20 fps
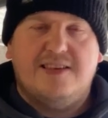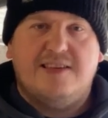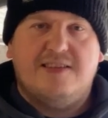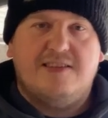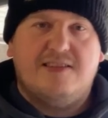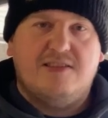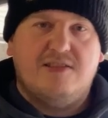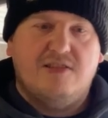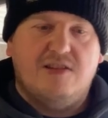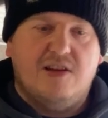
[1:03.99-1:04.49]

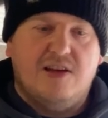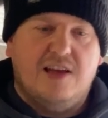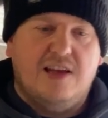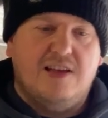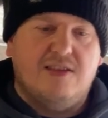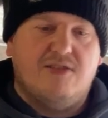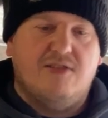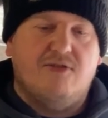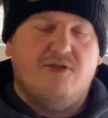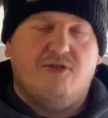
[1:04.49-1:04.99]
This
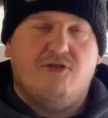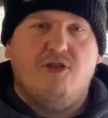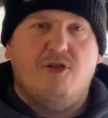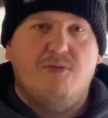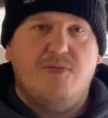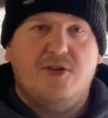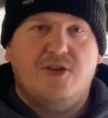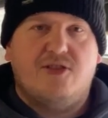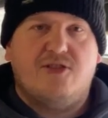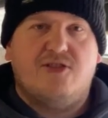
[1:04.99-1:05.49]
isn't
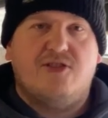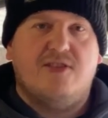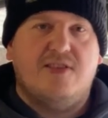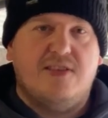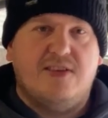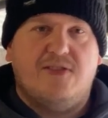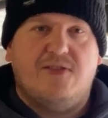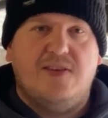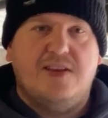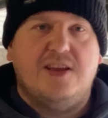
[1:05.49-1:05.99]
from this
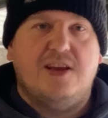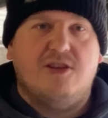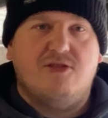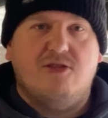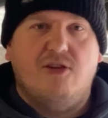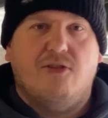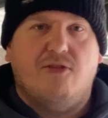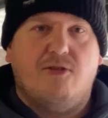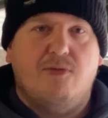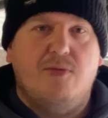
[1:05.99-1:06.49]
video
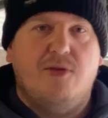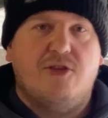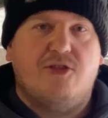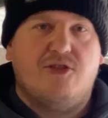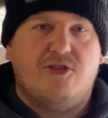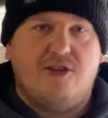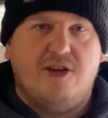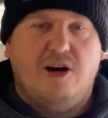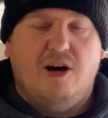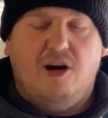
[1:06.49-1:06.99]
is not from the
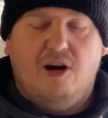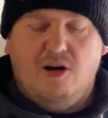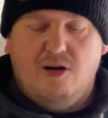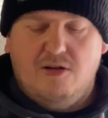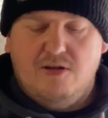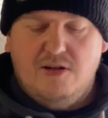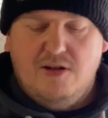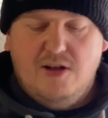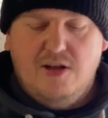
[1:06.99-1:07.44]
start.